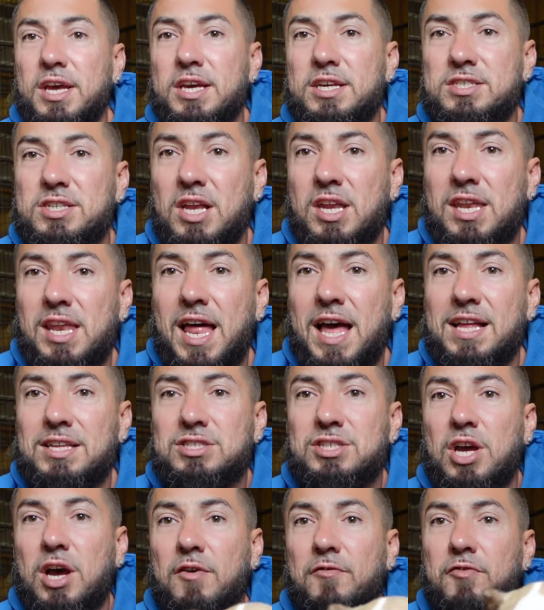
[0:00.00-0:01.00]
is a lot
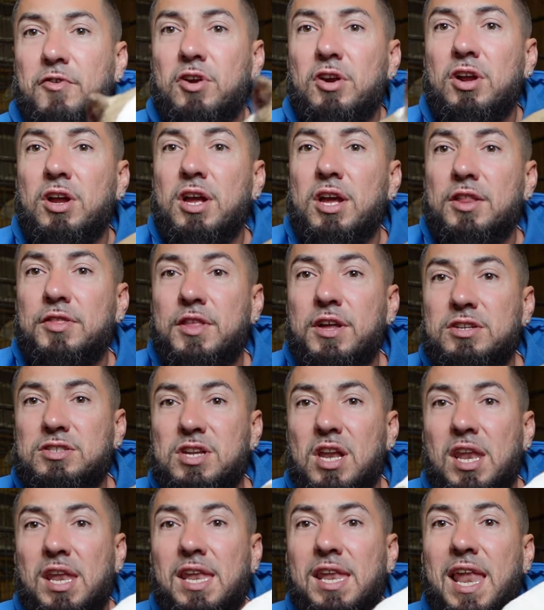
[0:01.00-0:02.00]
tougher. There's
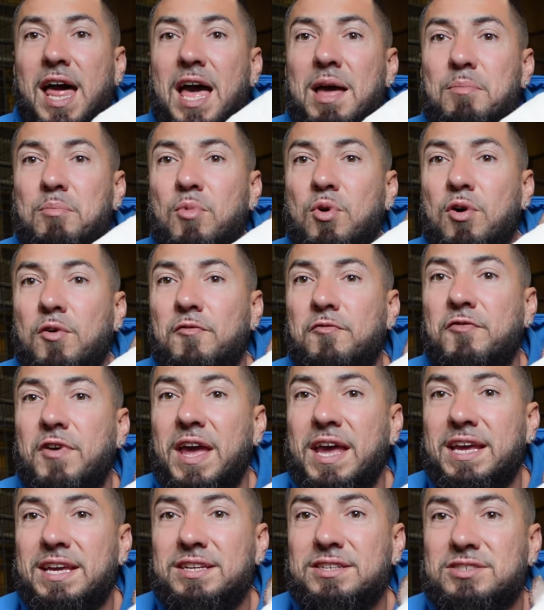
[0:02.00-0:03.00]
a lot more
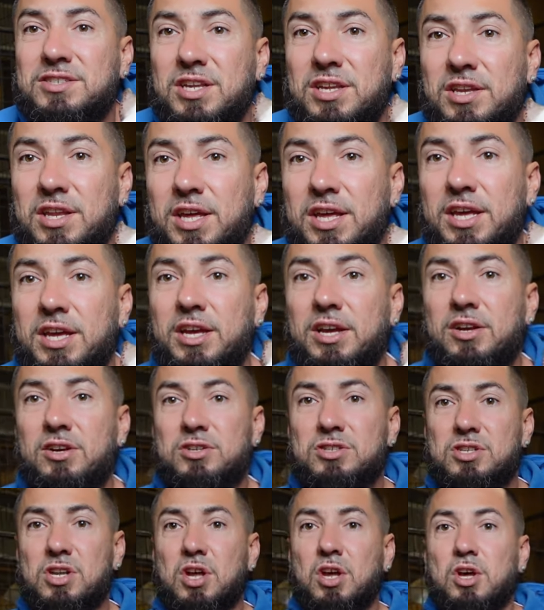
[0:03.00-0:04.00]
veins in the
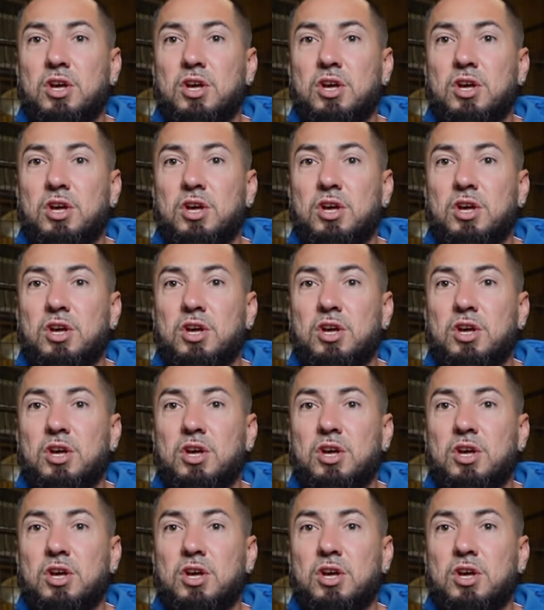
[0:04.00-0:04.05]
ears.